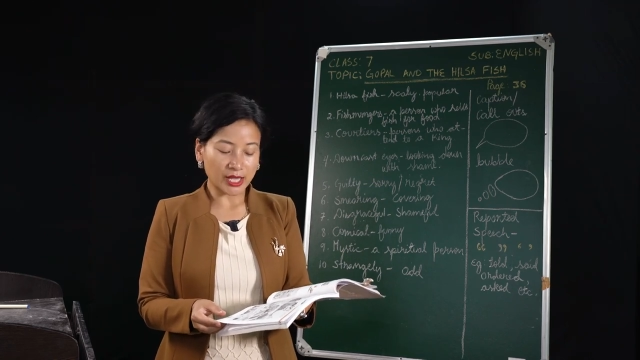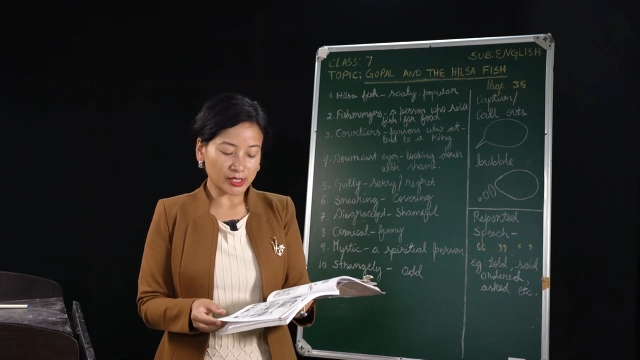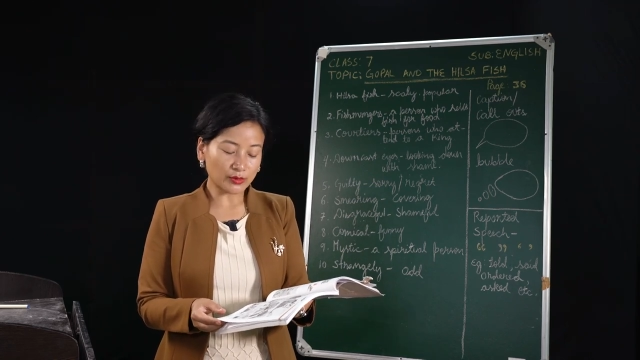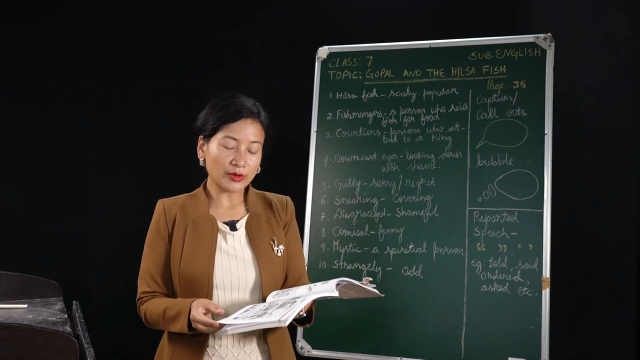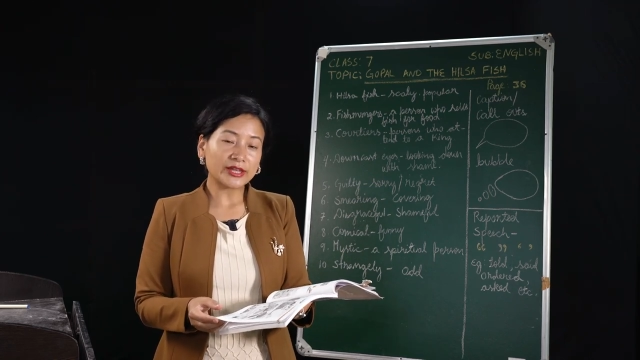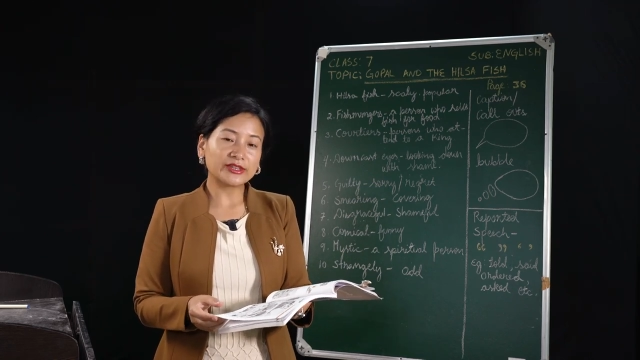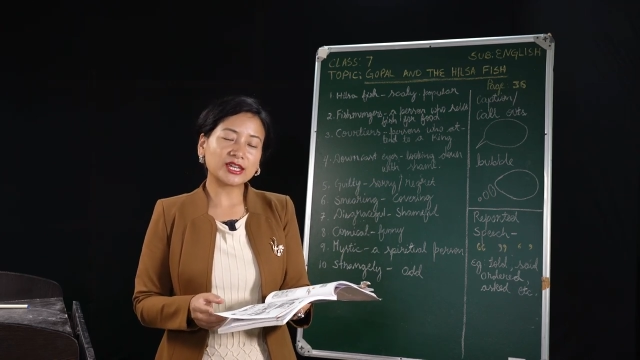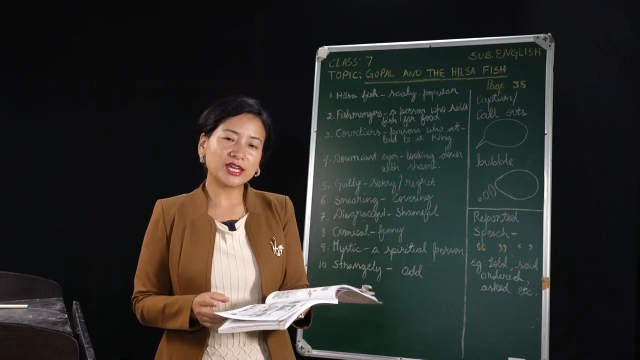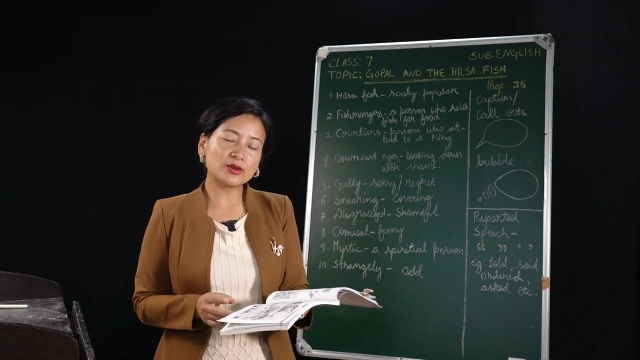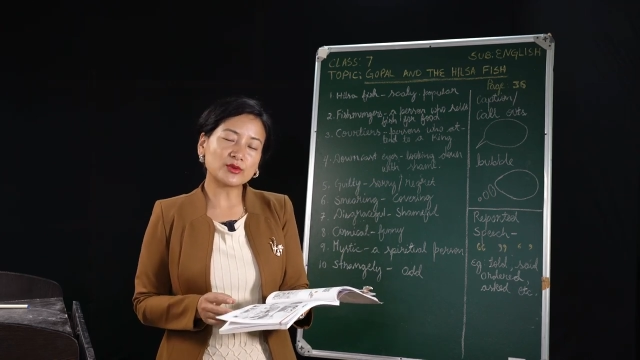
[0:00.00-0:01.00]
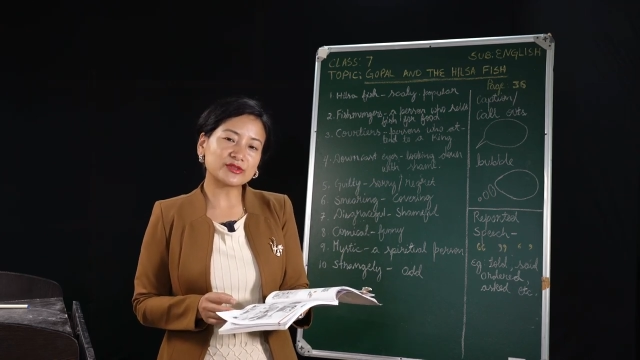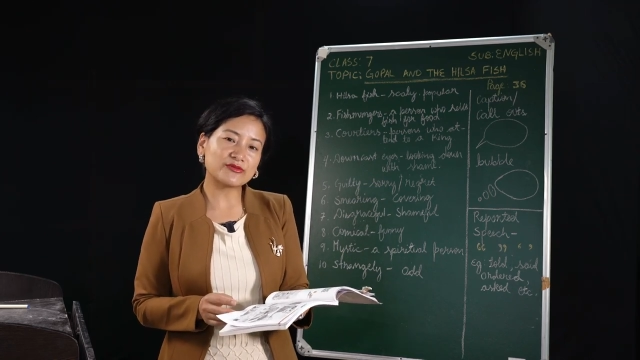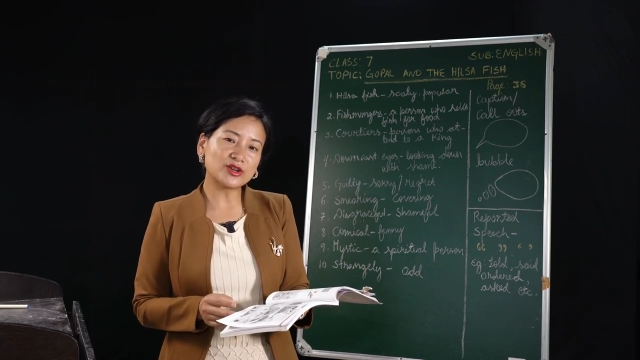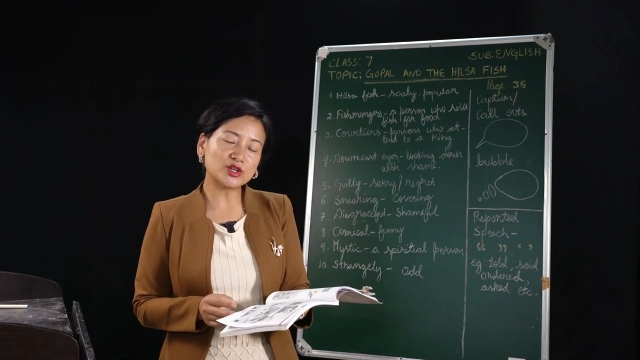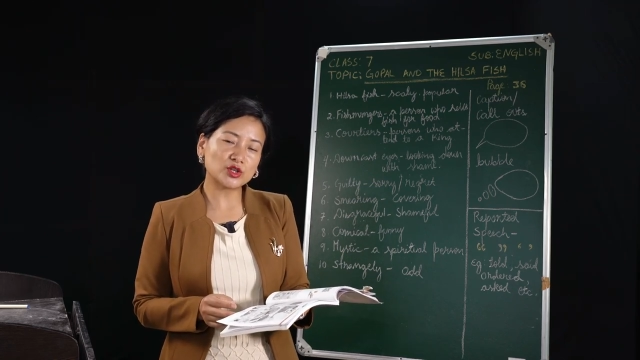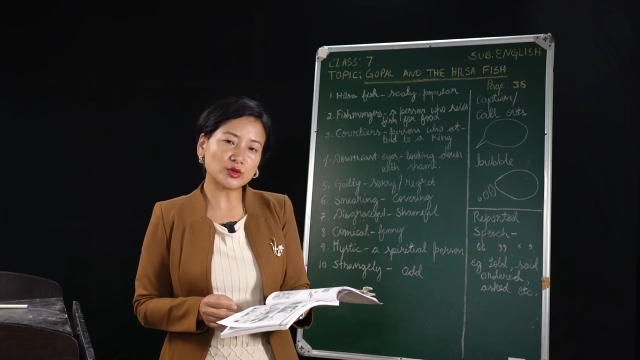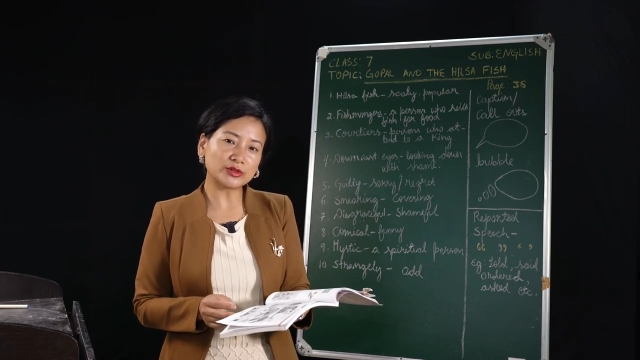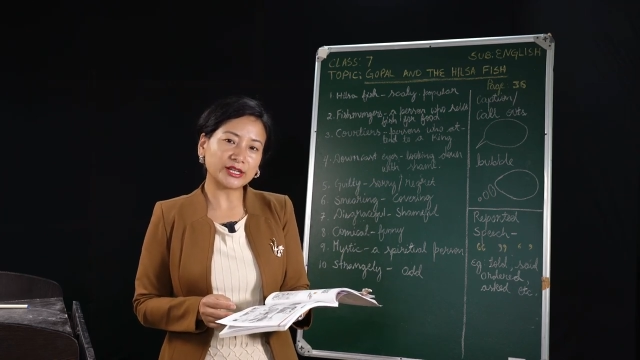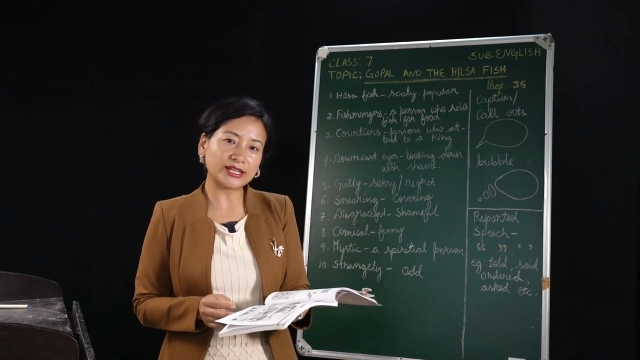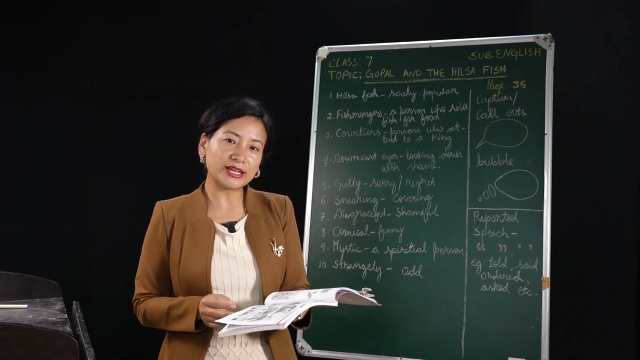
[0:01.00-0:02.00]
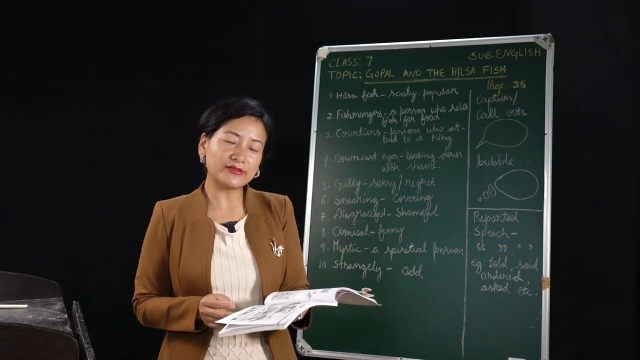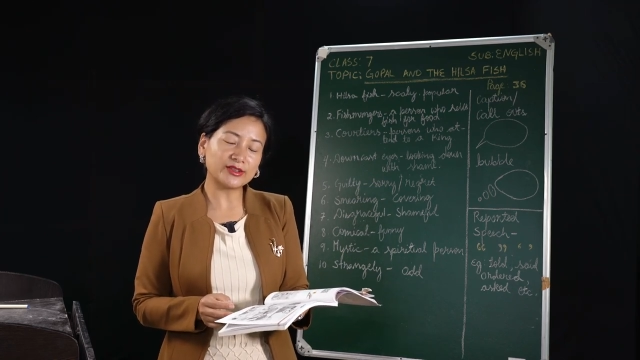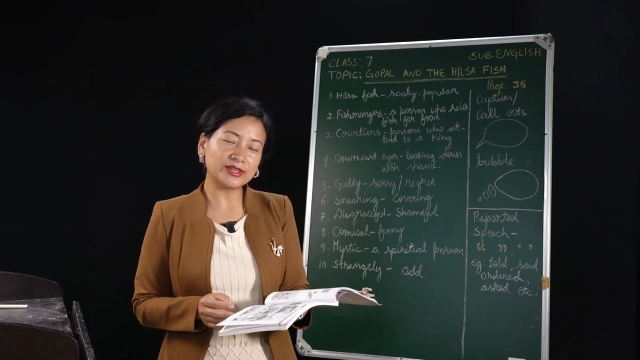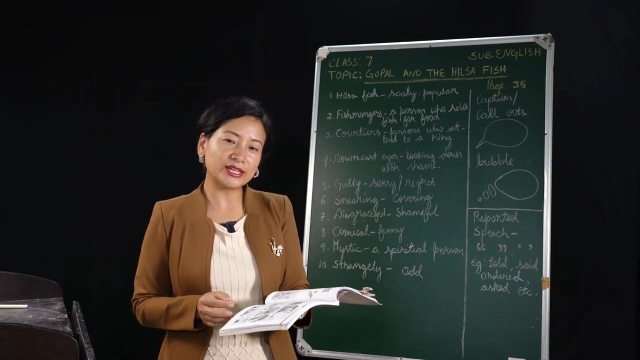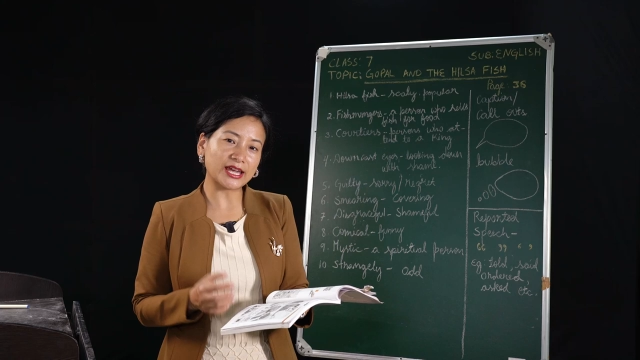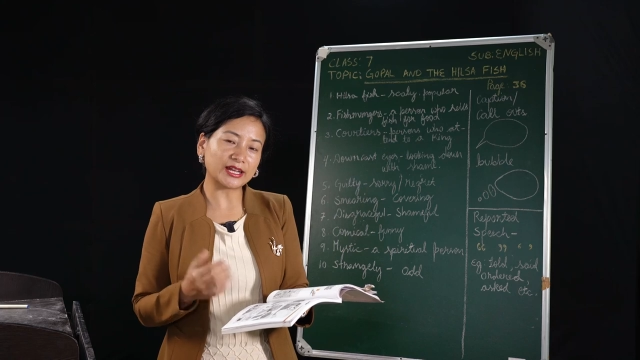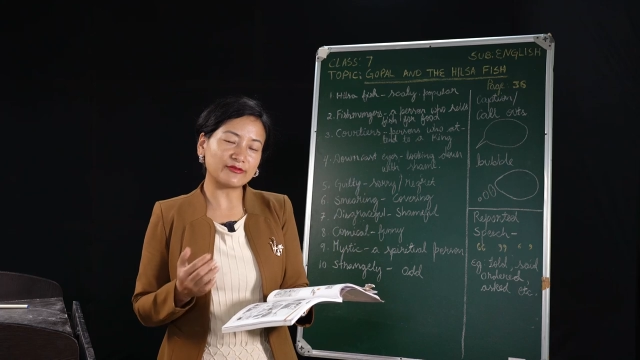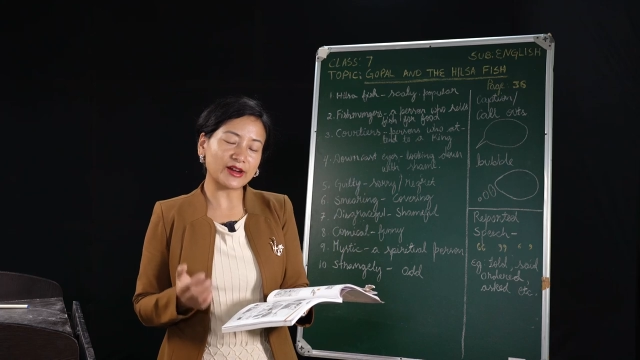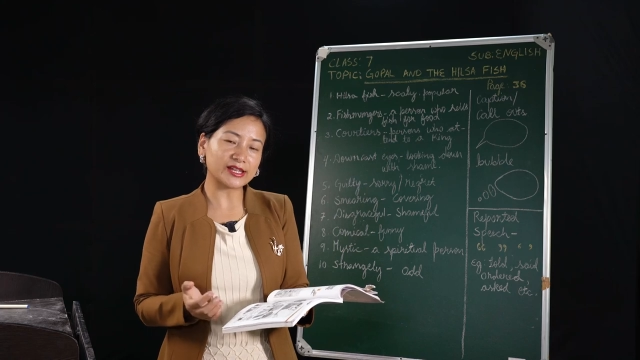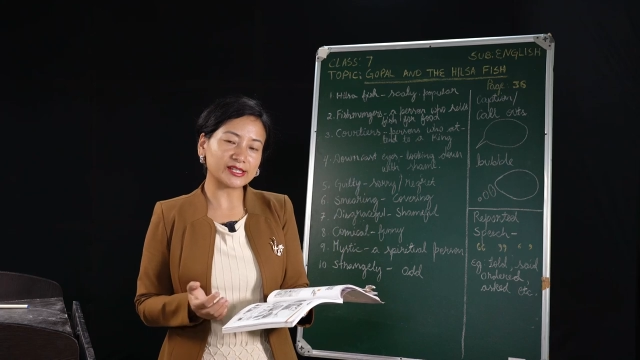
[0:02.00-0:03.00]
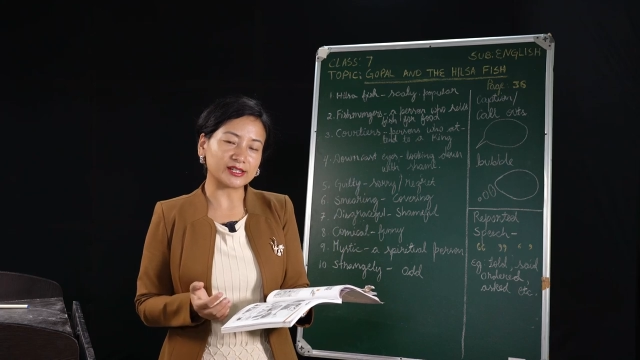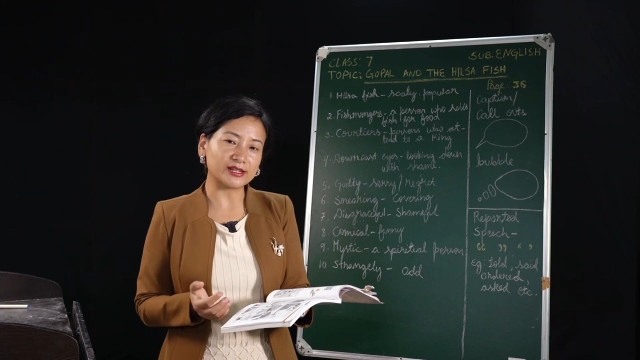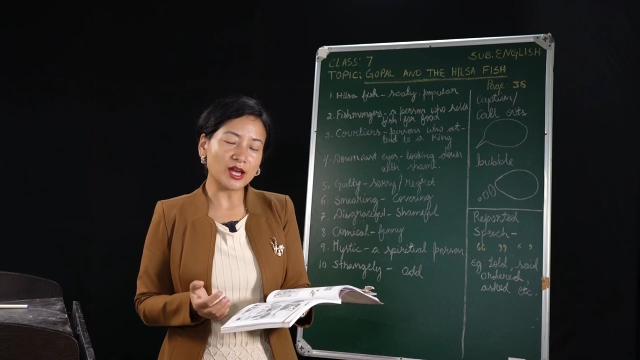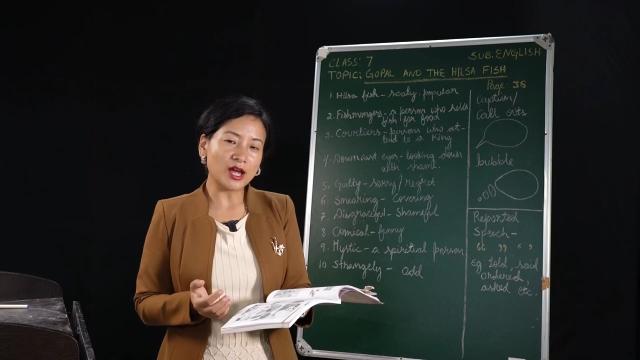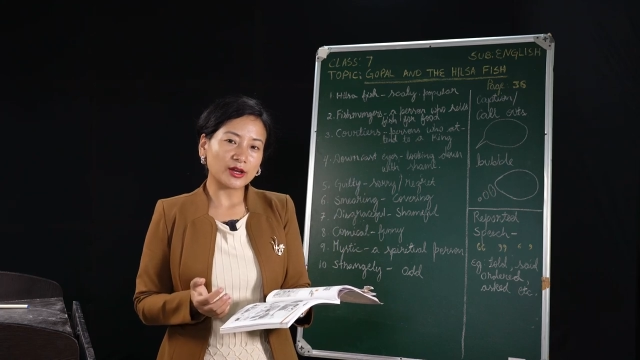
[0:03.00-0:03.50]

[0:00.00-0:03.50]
So the king was very sure that even the advisor